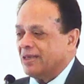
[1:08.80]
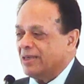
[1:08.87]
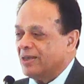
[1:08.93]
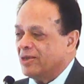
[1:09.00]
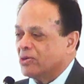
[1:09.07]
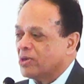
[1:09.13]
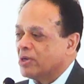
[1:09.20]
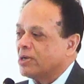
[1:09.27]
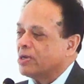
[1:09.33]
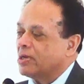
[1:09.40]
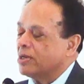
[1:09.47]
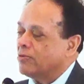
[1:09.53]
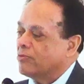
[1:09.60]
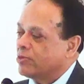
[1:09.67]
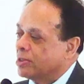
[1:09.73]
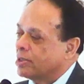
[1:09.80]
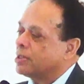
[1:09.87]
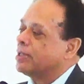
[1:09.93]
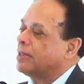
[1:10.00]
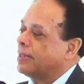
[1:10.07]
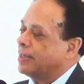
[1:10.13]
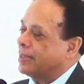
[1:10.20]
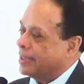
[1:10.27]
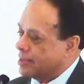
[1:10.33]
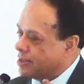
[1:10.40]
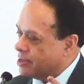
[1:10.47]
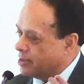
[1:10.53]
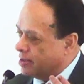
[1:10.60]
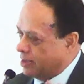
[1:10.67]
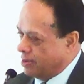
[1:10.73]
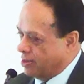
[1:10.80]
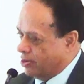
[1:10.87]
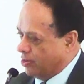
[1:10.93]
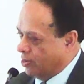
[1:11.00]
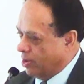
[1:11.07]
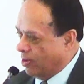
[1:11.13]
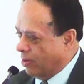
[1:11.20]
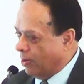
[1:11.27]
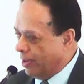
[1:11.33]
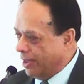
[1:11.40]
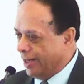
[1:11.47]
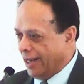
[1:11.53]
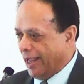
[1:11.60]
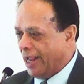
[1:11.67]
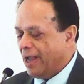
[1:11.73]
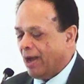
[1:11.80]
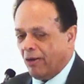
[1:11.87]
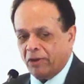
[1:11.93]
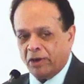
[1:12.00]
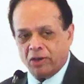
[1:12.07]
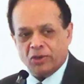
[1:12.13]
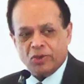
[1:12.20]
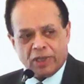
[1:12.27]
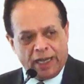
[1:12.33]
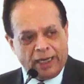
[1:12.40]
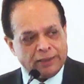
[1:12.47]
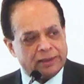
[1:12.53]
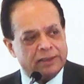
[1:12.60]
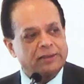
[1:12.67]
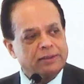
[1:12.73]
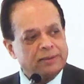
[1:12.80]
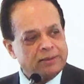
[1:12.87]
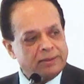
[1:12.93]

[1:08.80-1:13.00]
You convert this into a holiday. How do you do that?